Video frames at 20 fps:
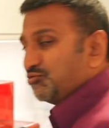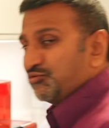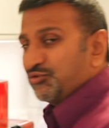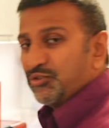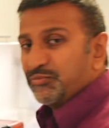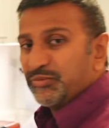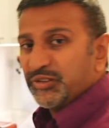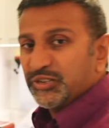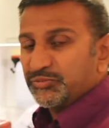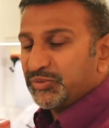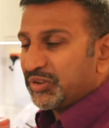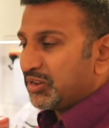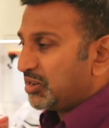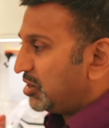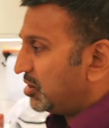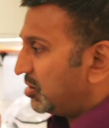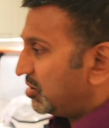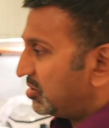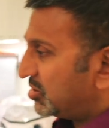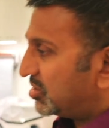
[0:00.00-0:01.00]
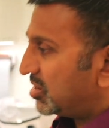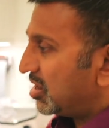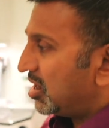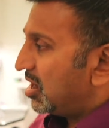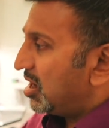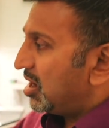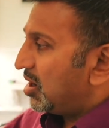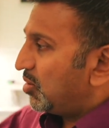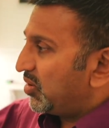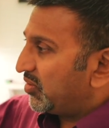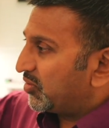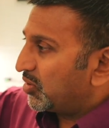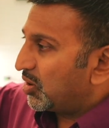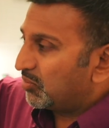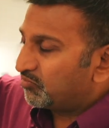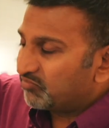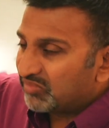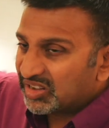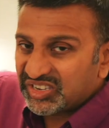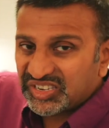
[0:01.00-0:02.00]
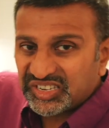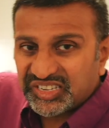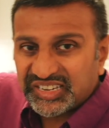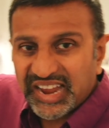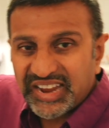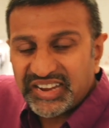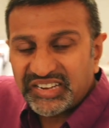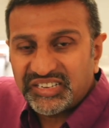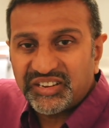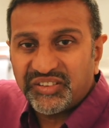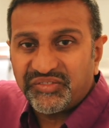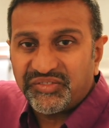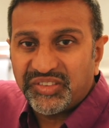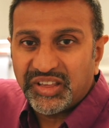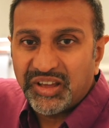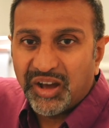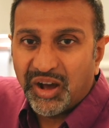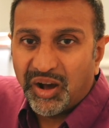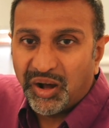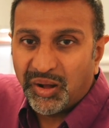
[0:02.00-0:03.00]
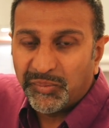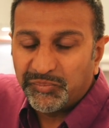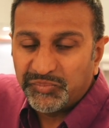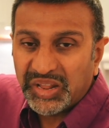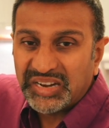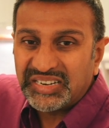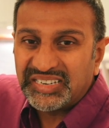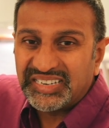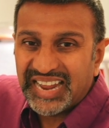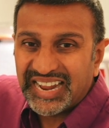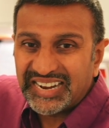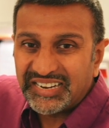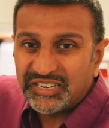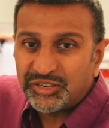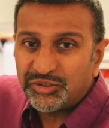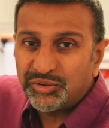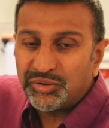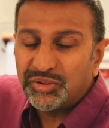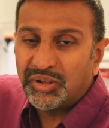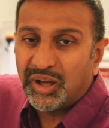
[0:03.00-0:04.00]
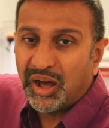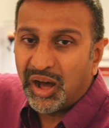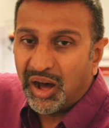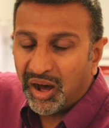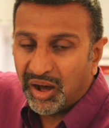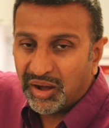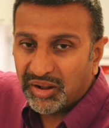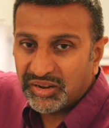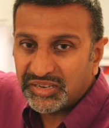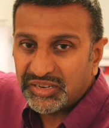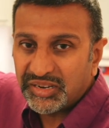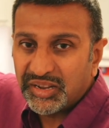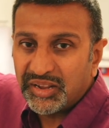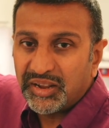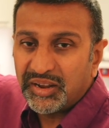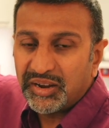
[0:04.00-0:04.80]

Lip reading: room has been used. We've got state-of-the-art dental art,